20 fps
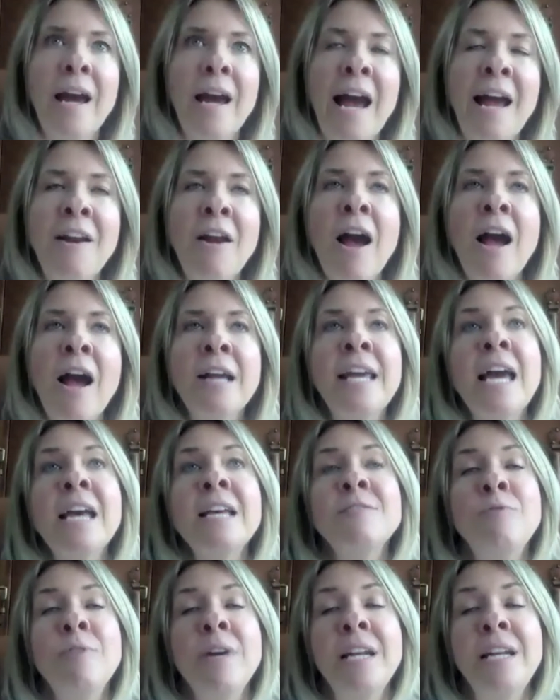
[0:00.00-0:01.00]
and I
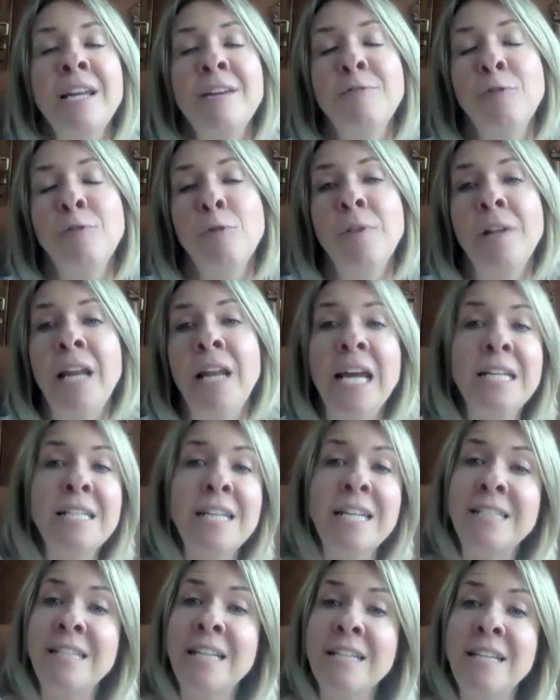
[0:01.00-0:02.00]
guess really for the
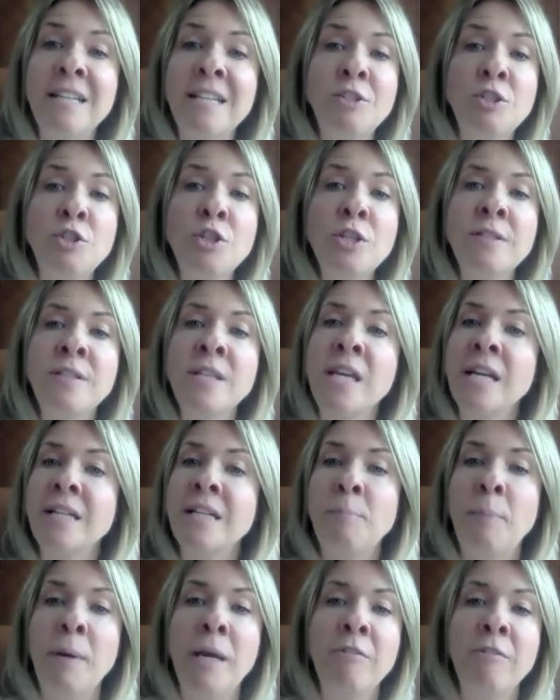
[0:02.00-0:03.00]
ladies, it's just the
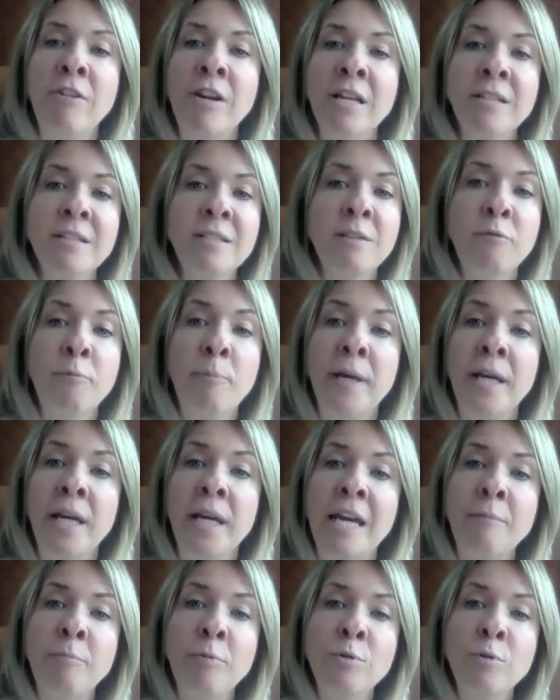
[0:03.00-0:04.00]
experience of being
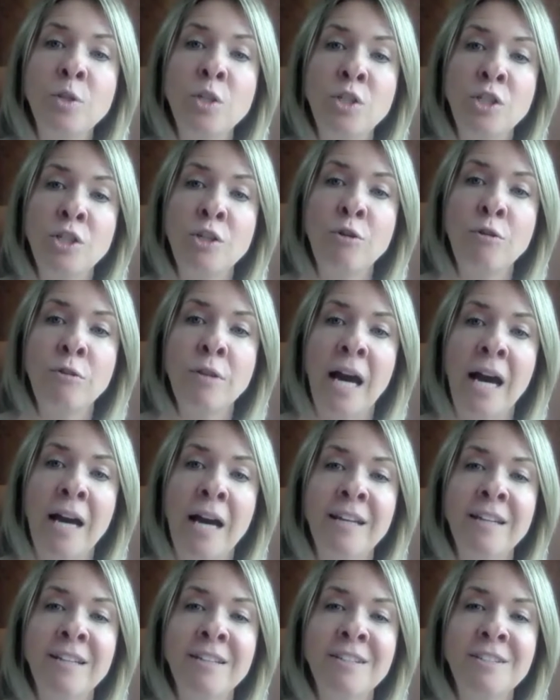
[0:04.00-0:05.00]
able to do that
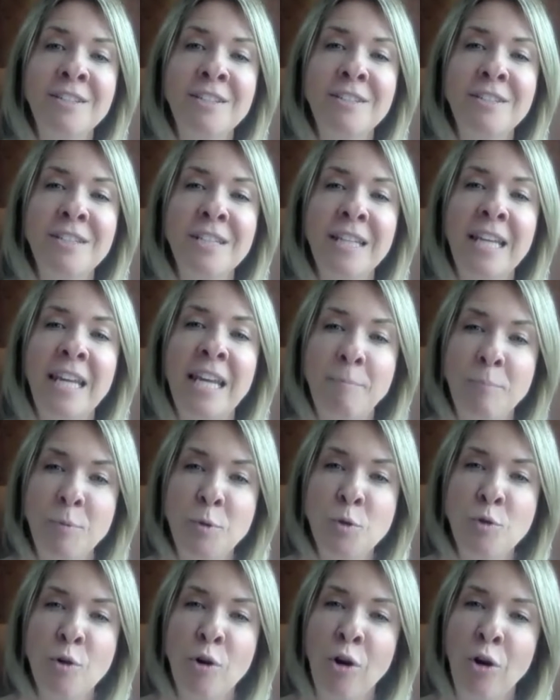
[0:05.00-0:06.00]
and to, to, keep
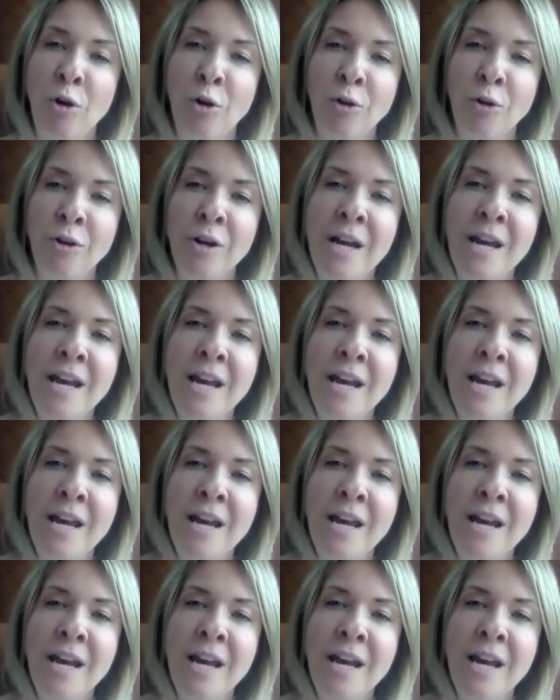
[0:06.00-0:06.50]
strong.